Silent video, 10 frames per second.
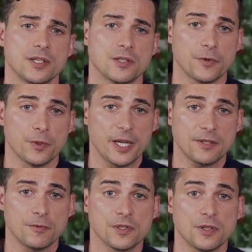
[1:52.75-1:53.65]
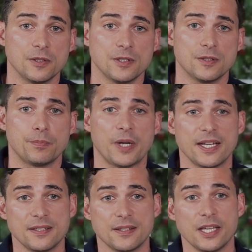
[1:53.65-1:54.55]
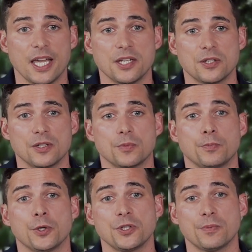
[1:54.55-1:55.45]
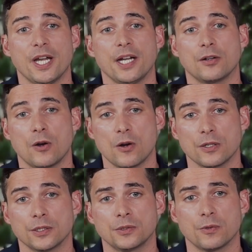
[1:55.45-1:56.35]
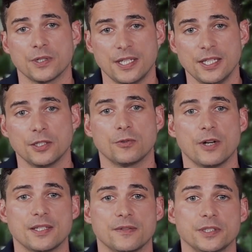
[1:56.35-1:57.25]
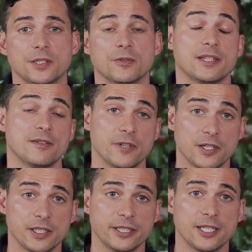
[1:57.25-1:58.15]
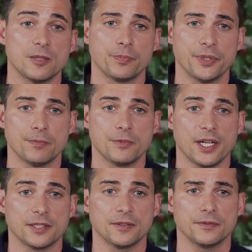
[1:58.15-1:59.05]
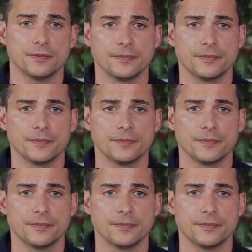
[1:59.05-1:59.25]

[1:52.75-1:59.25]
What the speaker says: So for the best results, bias the agent to push back hard, critique aggressively, or at the very least, be objective.